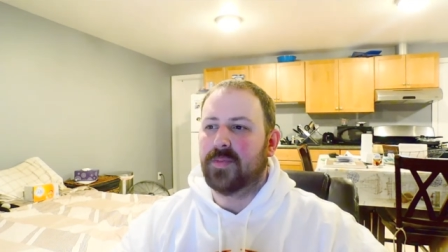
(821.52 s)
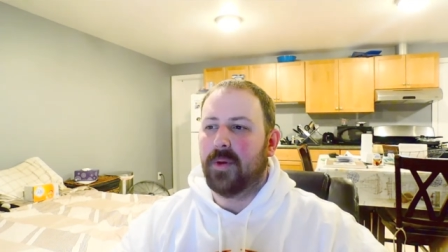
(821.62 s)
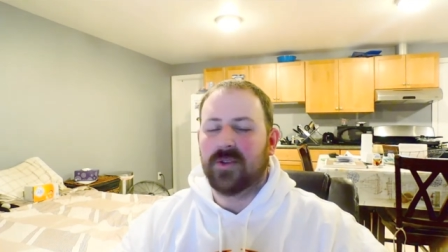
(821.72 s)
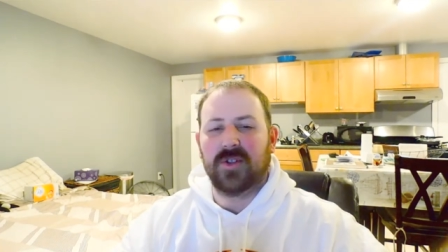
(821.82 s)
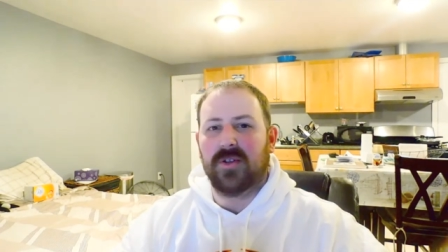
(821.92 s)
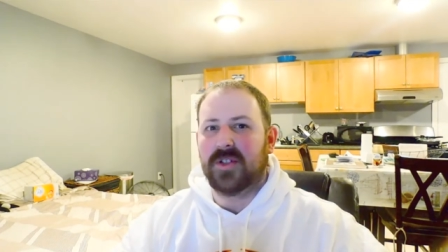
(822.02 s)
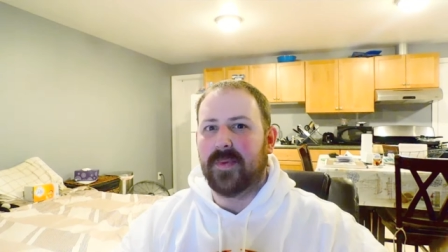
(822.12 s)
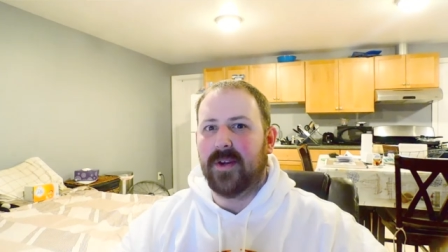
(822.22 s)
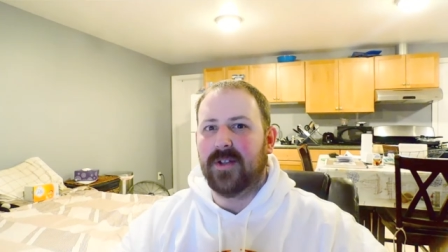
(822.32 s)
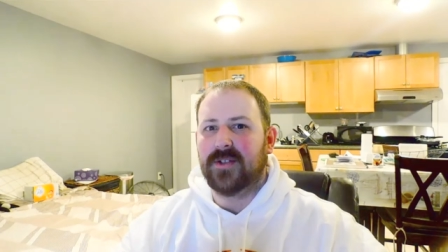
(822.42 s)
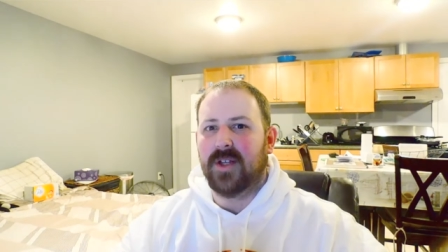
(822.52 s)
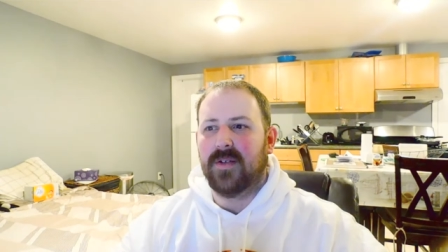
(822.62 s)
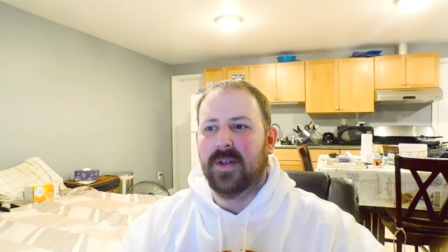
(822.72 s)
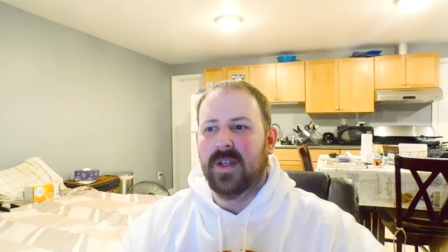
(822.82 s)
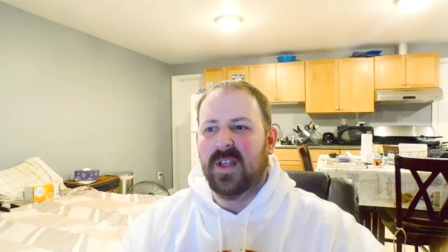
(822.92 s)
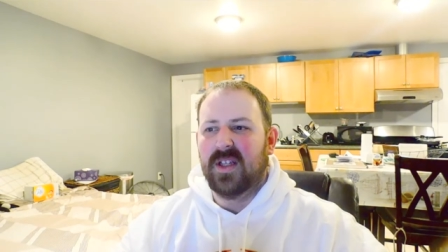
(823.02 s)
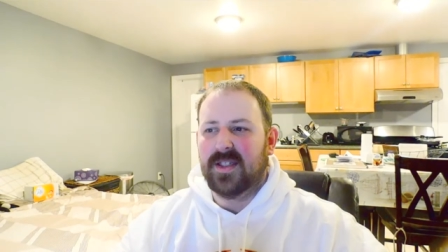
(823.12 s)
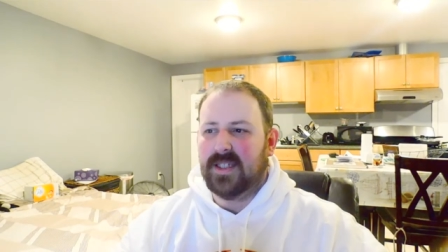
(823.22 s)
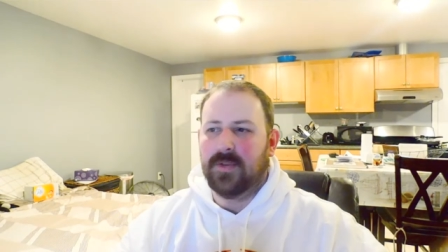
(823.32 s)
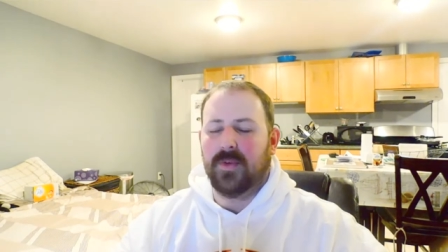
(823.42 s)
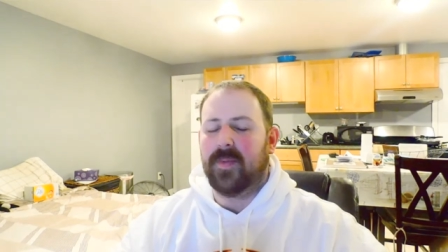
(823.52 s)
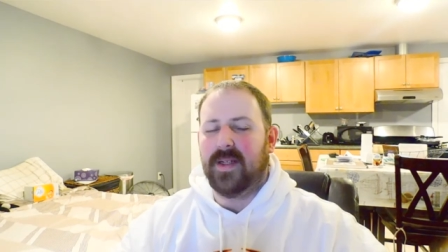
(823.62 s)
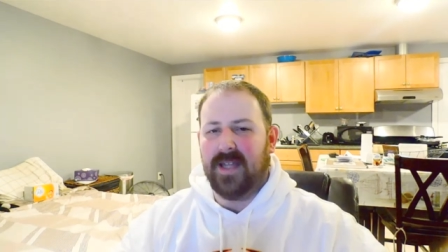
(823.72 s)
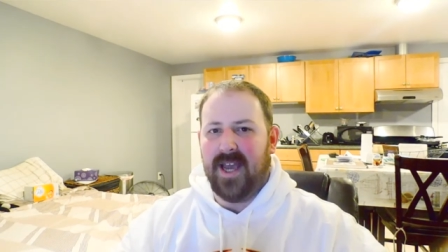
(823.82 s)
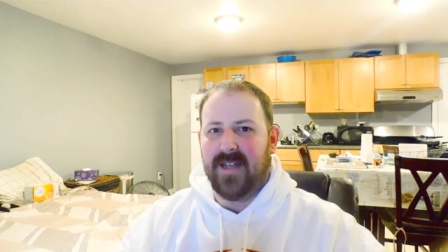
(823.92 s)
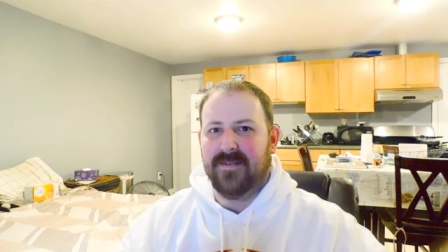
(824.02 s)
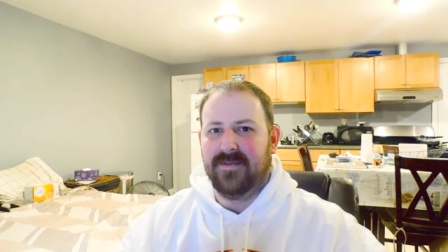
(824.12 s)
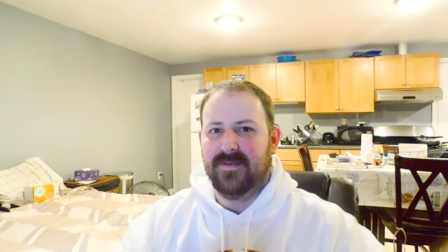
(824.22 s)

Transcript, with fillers: personal experience, though, because I was with my dad,